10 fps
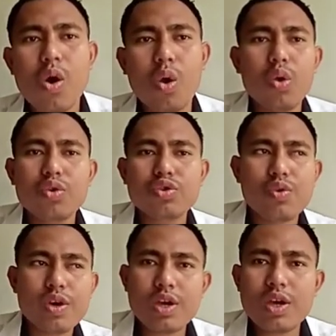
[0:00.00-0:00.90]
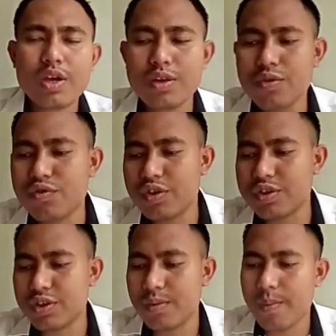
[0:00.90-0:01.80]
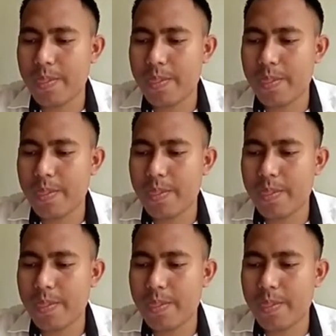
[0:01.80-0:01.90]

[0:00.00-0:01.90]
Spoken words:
holozoic nutrition.